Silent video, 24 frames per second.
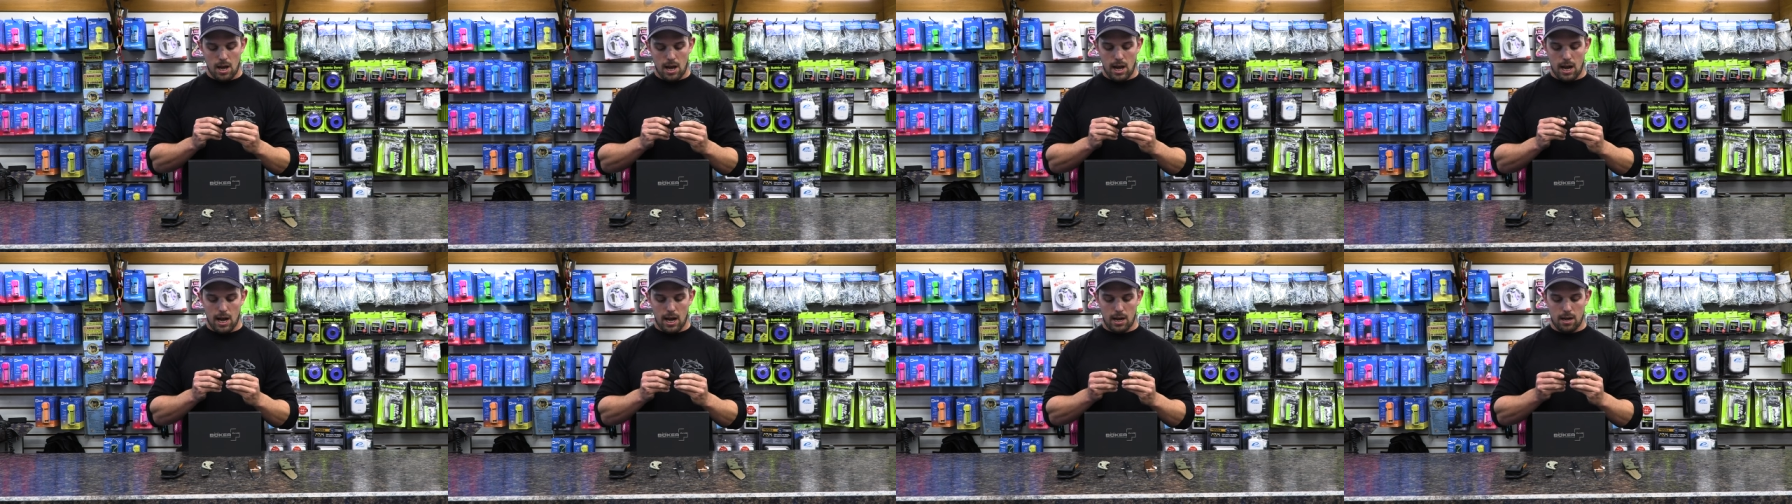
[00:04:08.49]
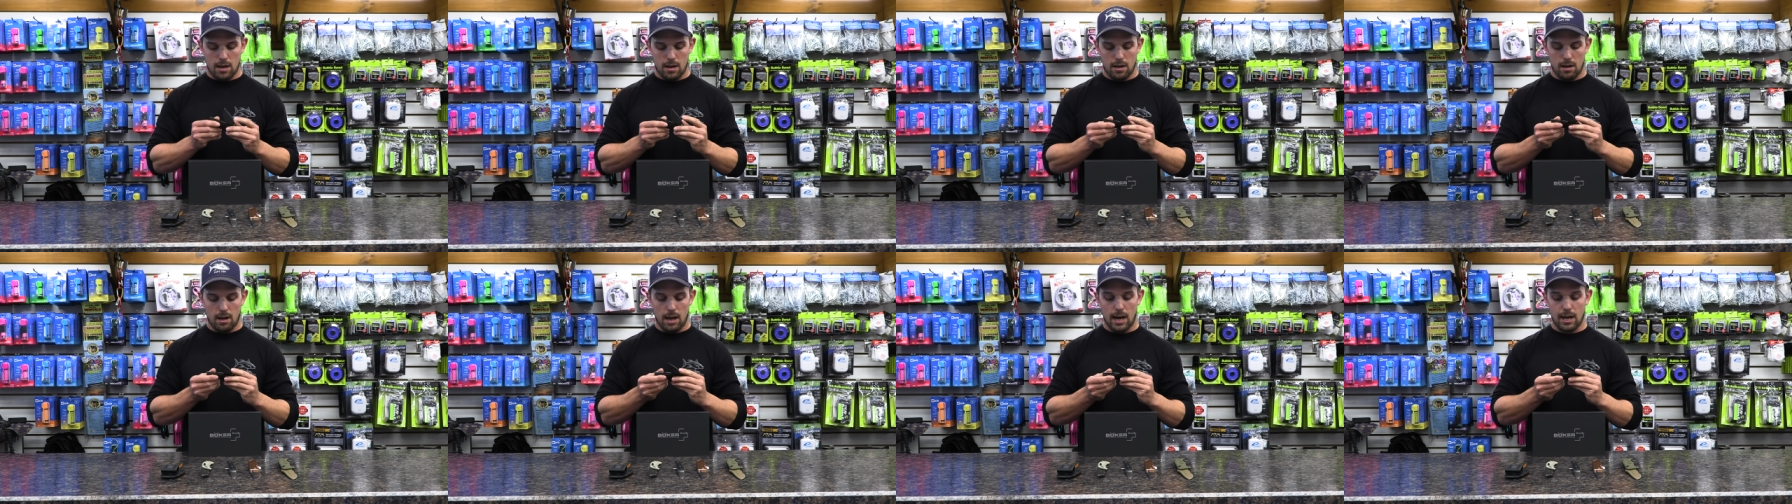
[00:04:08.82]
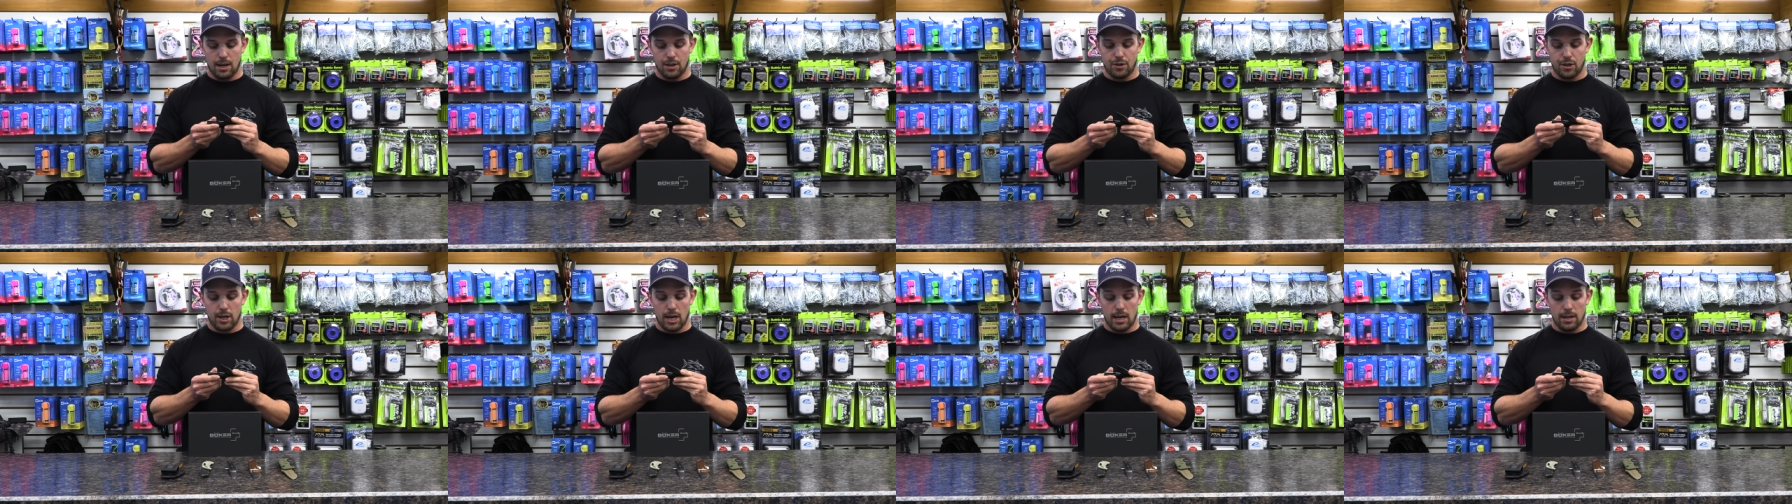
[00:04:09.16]
and
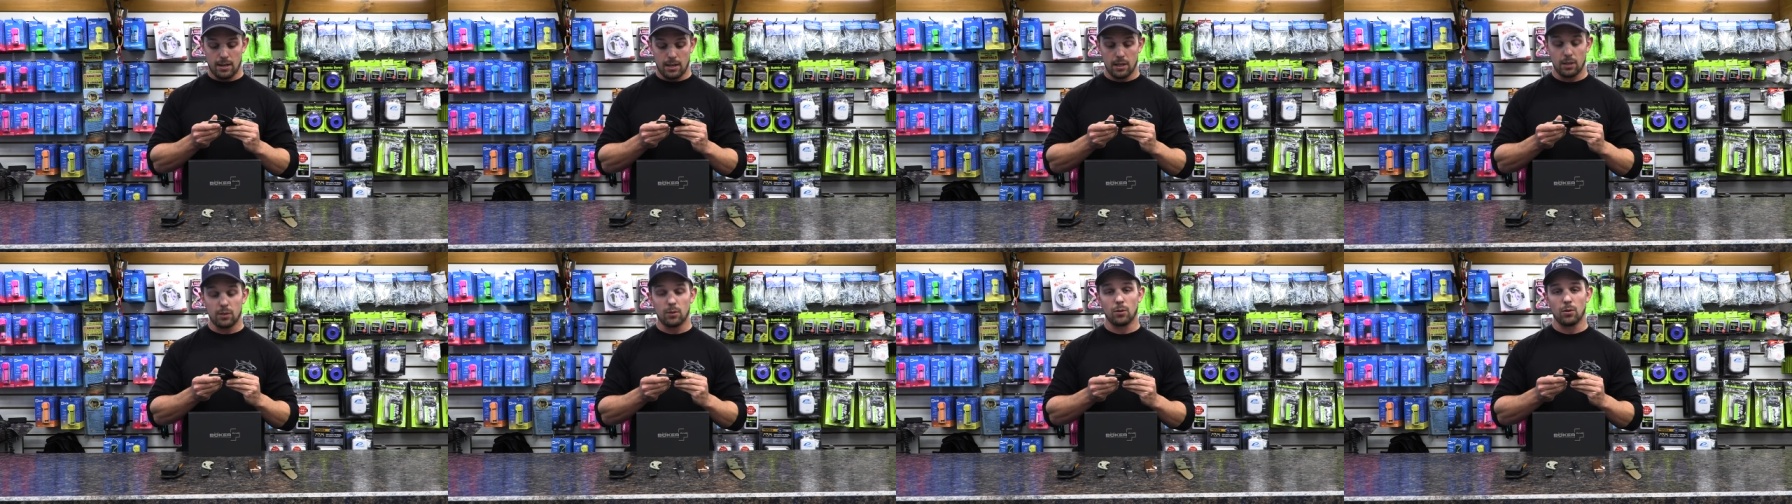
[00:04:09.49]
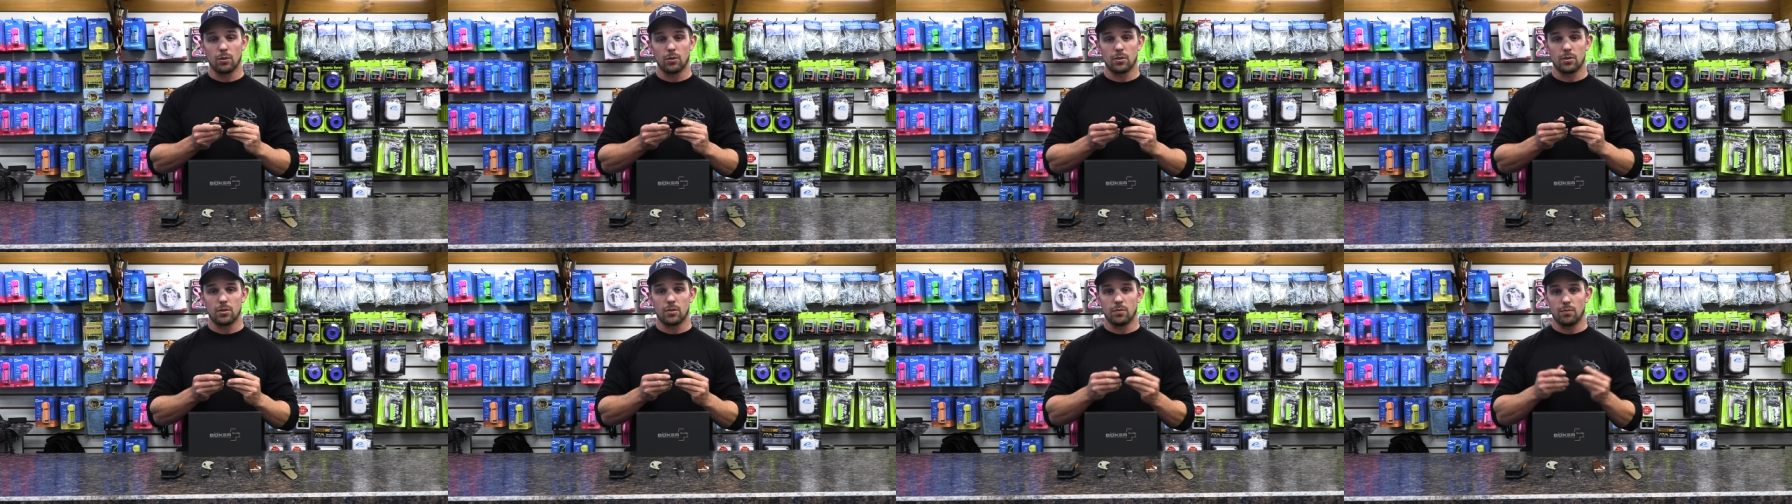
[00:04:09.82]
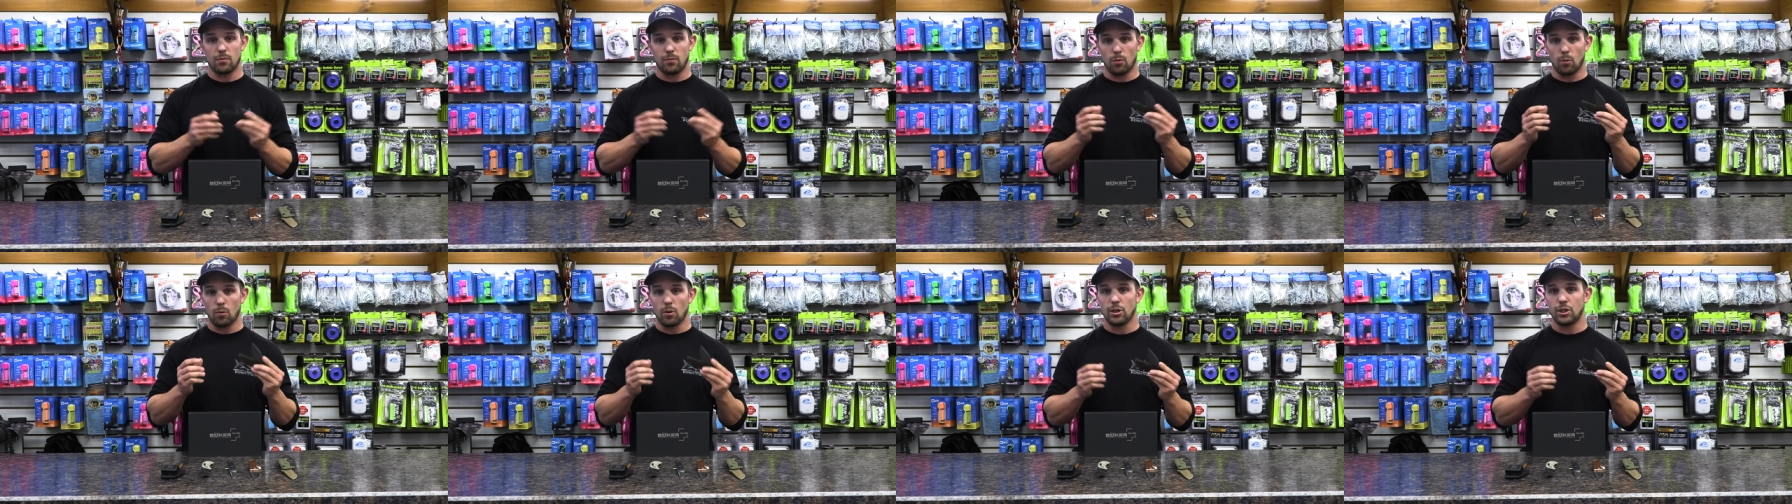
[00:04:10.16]
had Chad Nichols
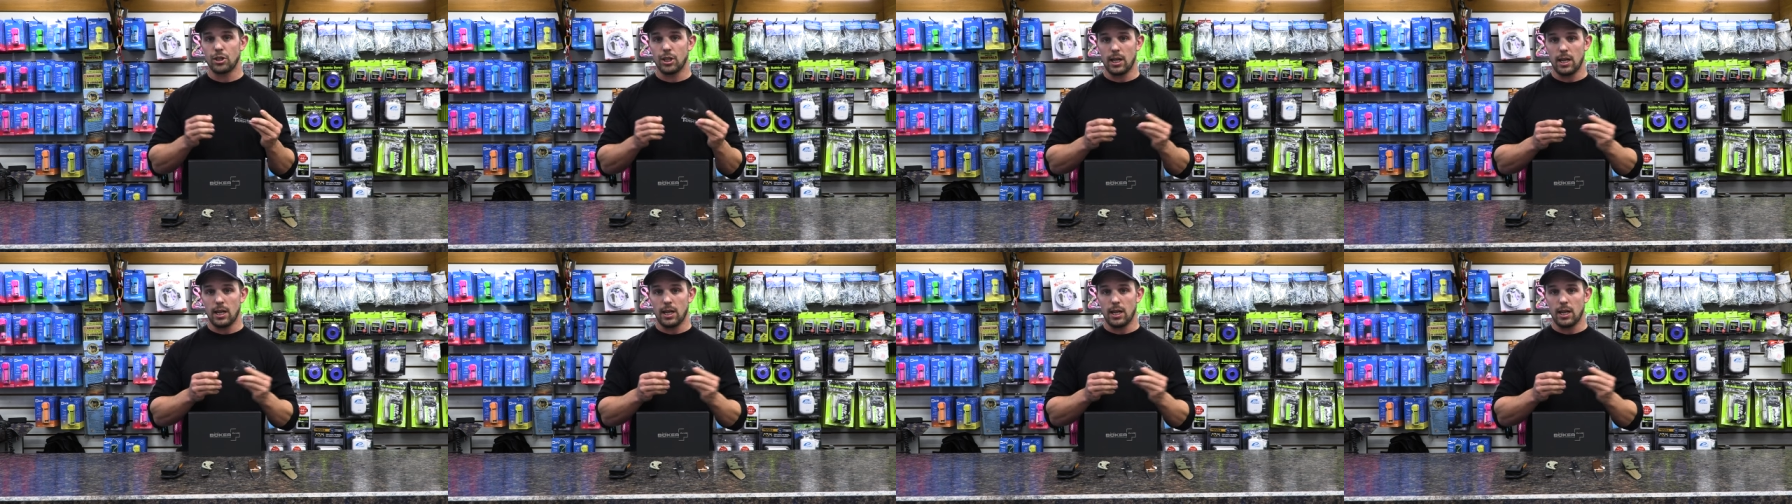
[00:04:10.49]
forge